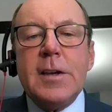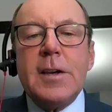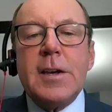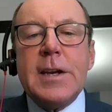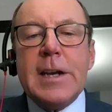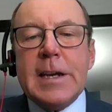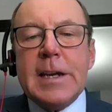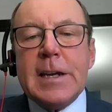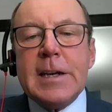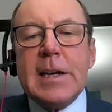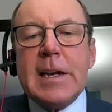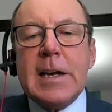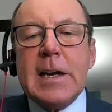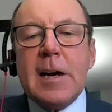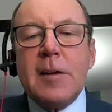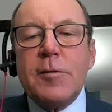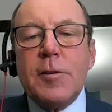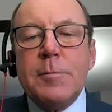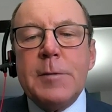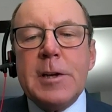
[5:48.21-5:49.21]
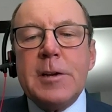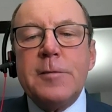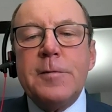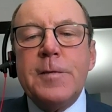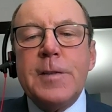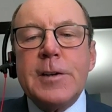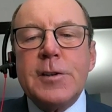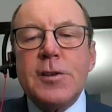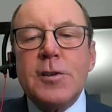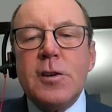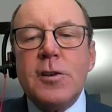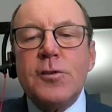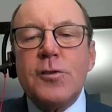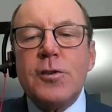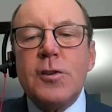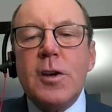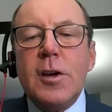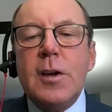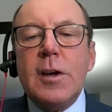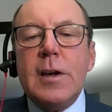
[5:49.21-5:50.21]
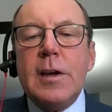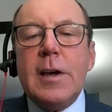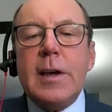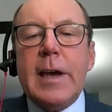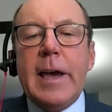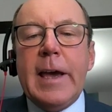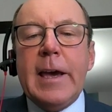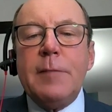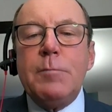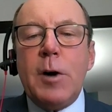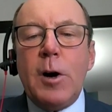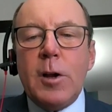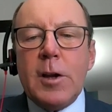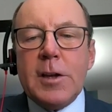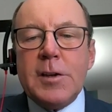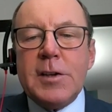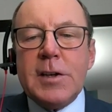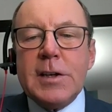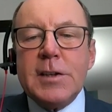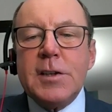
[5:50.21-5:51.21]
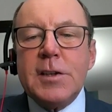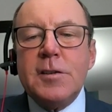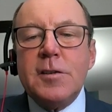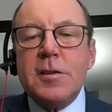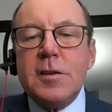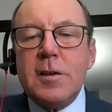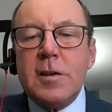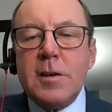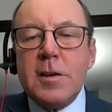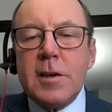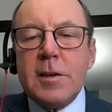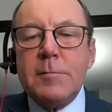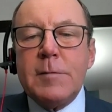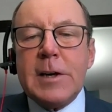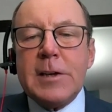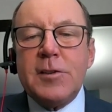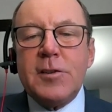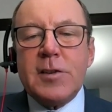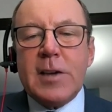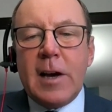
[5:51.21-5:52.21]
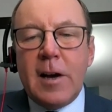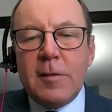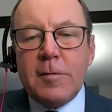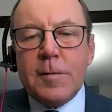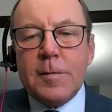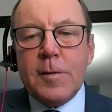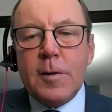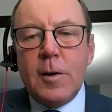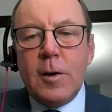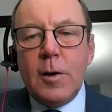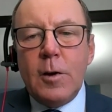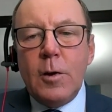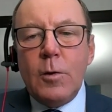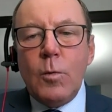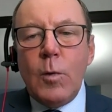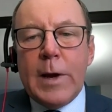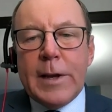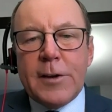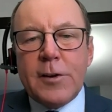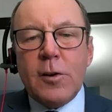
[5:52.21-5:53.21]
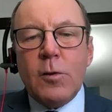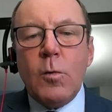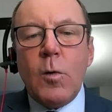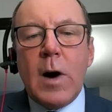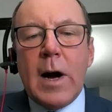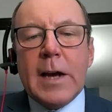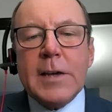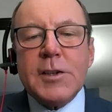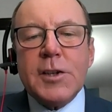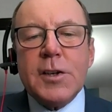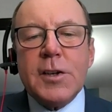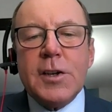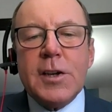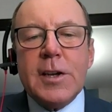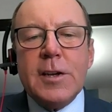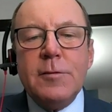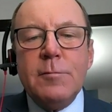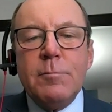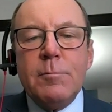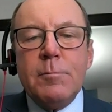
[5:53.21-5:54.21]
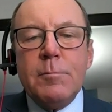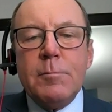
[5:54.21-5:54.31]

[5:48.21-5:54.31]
Canadian government officials and politicians, including myself, went to Washington